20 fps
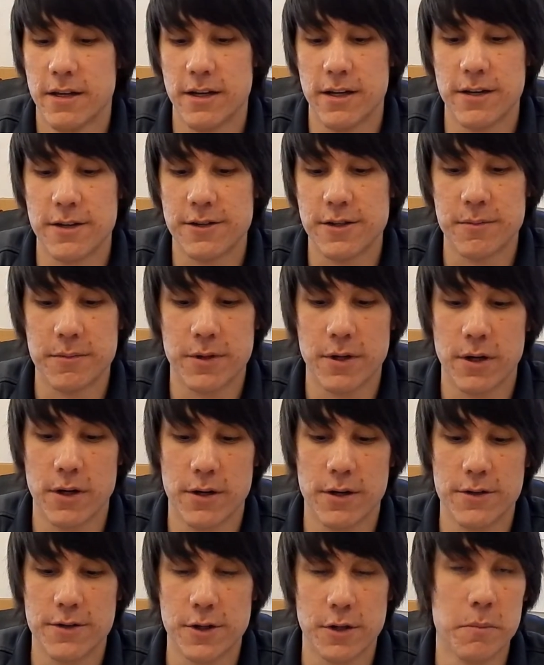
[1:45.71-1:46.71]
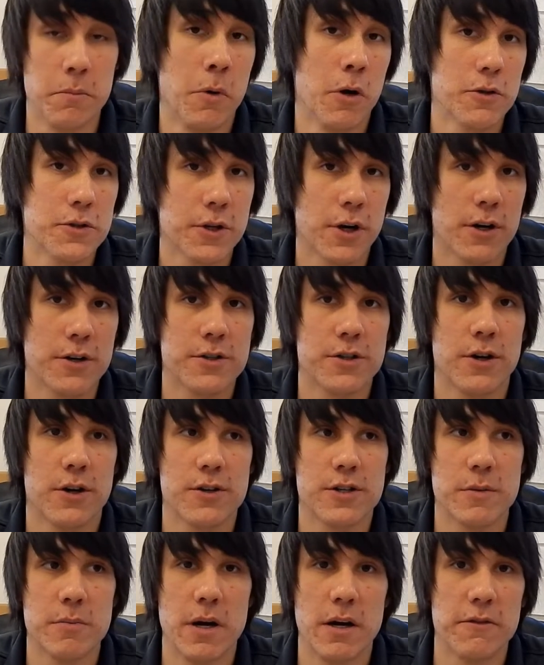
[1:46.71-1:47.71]
Most cards
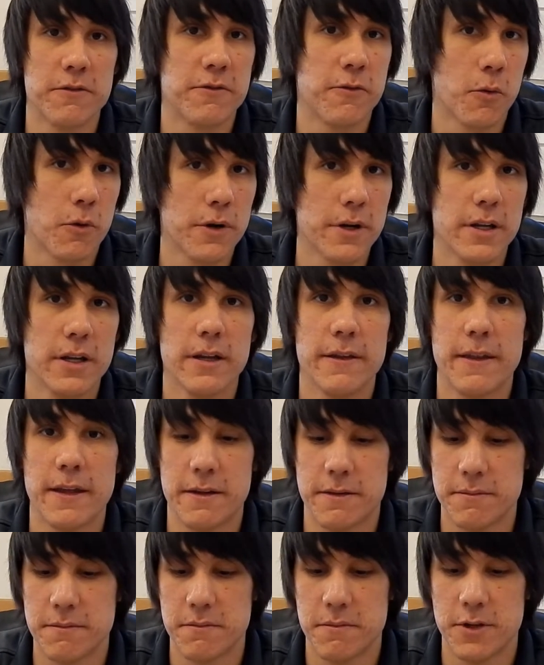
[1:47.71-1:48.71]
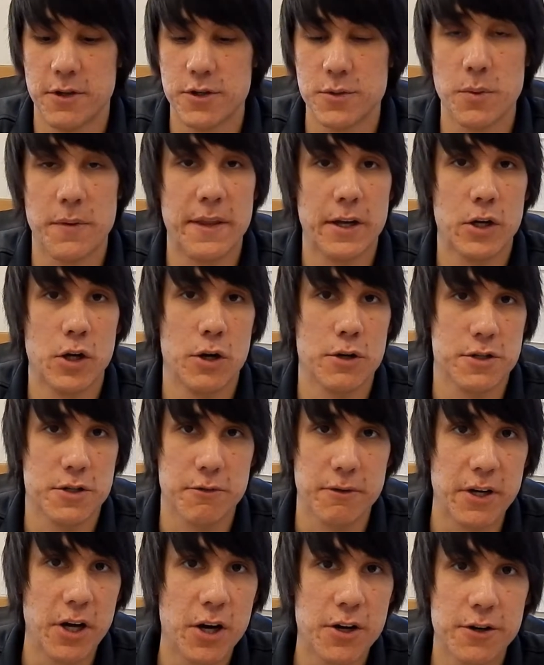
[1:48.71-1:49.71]
cost about 40, and then there's one that costs
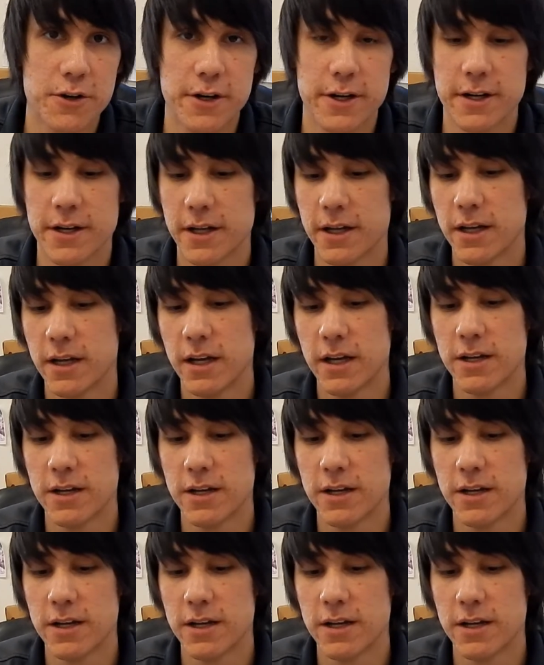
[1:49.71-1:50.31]
300.